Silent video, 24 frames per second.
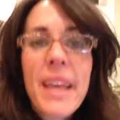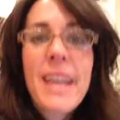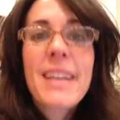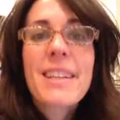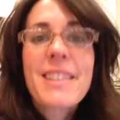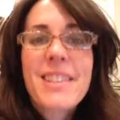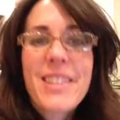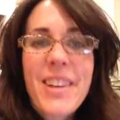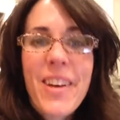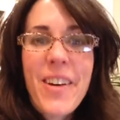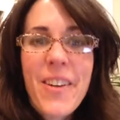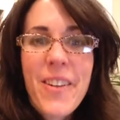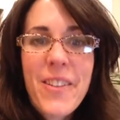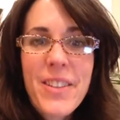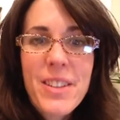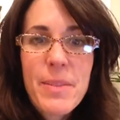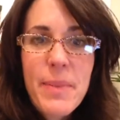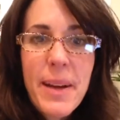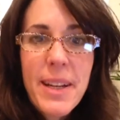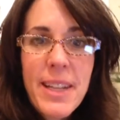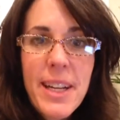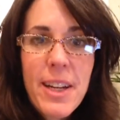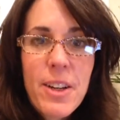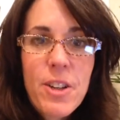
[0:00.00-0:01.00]
So
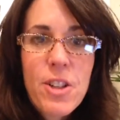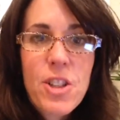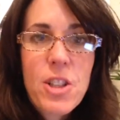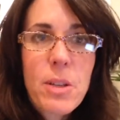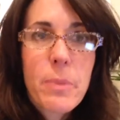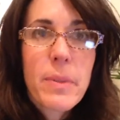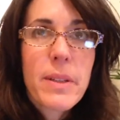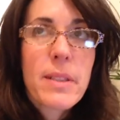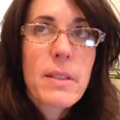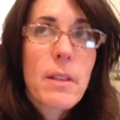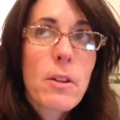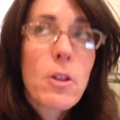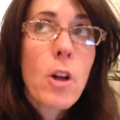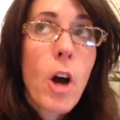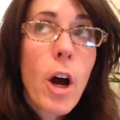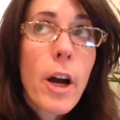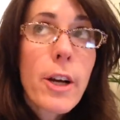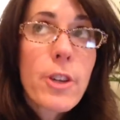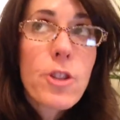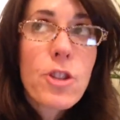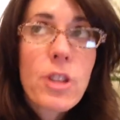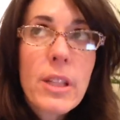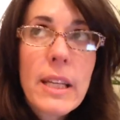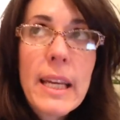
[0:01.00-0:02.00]
spectatorship is
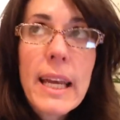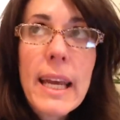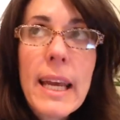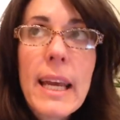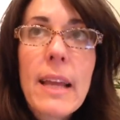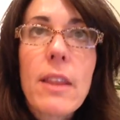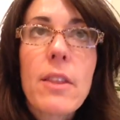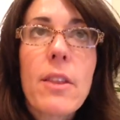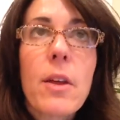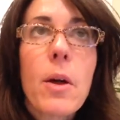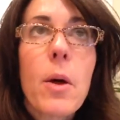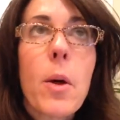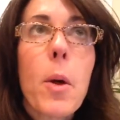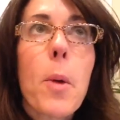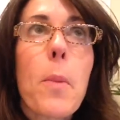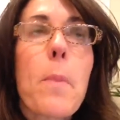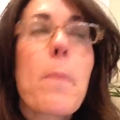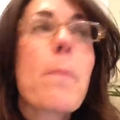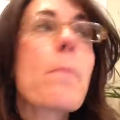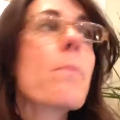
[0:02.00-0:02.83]
largely the